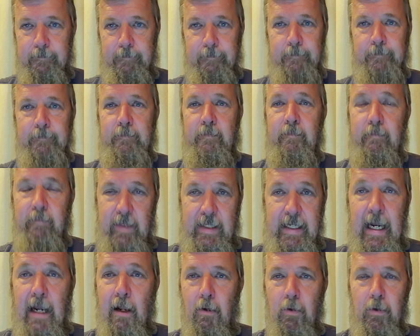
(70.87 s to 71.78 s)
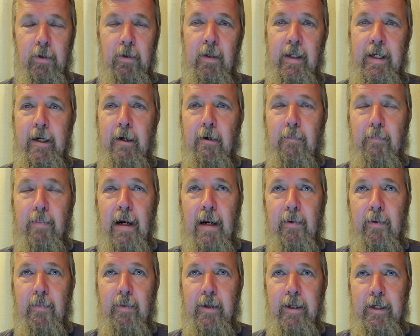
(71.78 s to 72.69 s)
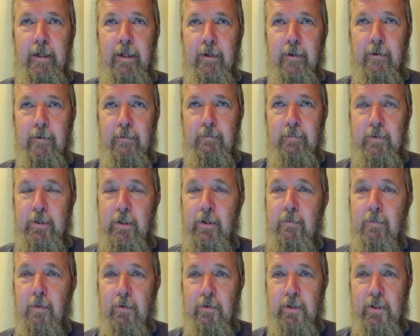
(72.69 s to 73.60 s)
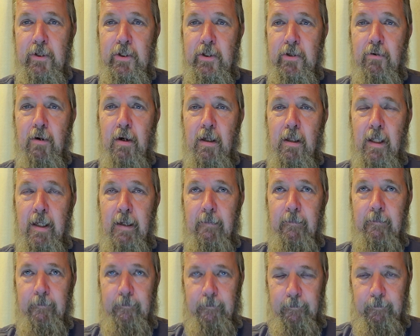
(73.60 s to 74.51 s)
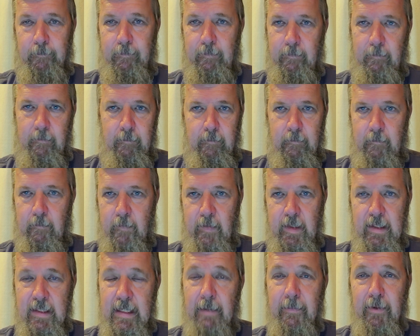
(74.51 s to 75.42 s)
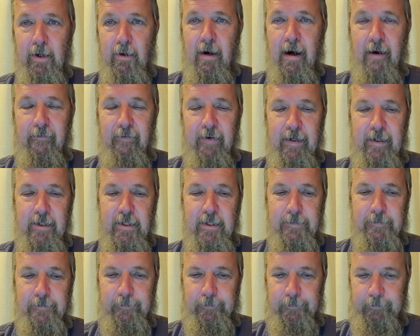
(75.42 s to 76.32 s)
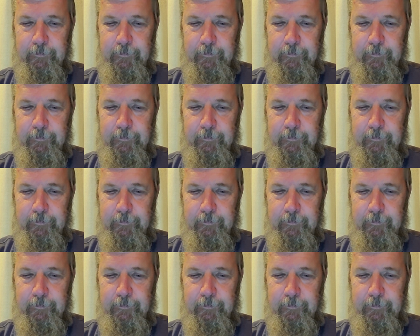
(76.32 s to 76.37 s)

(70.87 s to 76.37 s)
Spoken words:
the elderly are probably your two most struggling demographics.